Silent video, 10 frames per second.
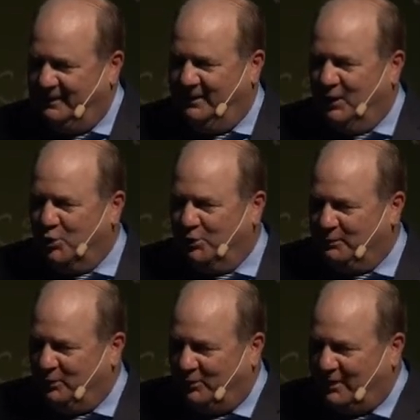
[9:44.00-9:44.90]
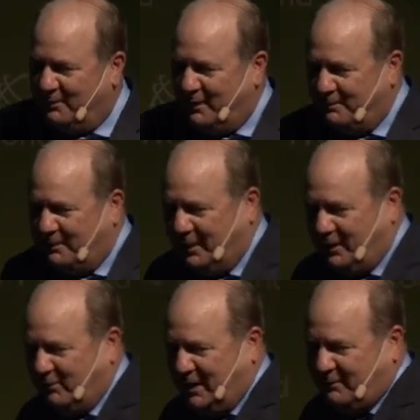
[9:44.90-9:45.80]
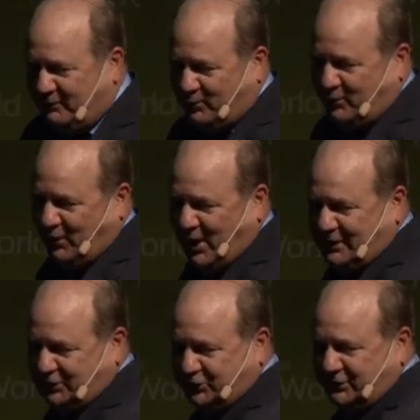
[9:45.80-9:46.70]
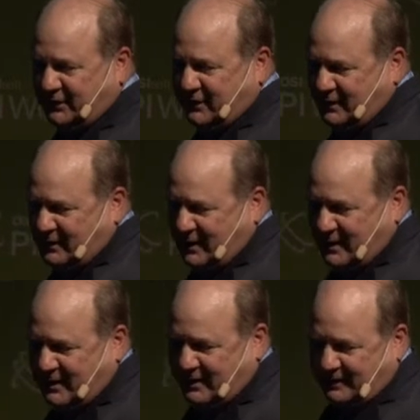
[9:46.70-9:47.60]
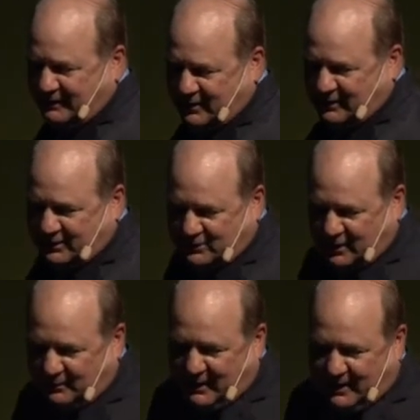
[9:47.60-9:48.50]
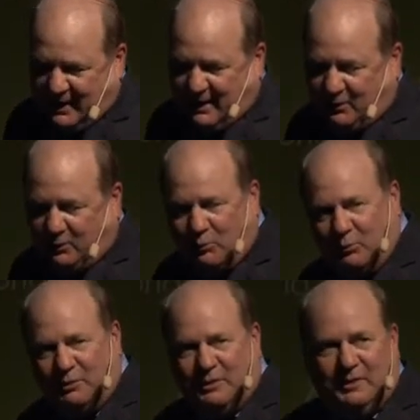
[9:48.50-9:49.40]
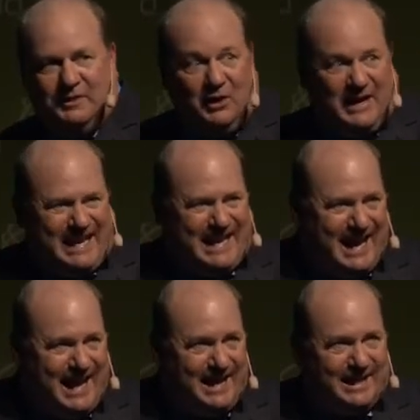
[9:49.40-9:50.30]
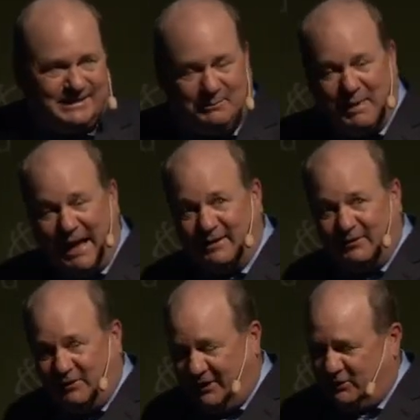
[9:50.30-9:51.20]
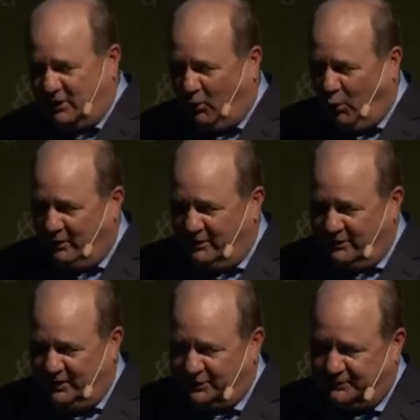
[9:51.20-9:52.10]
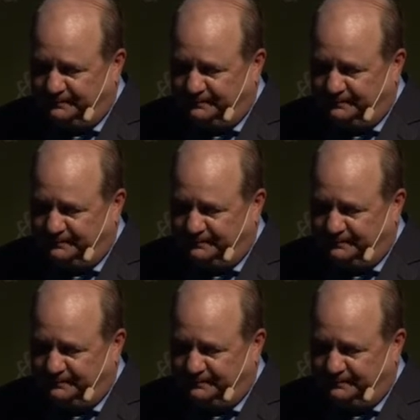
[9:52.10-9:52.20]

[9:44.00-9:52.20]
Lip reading: Uniper will come up right before lunch, and they're going to talk about how their EA has impacted their entire organization.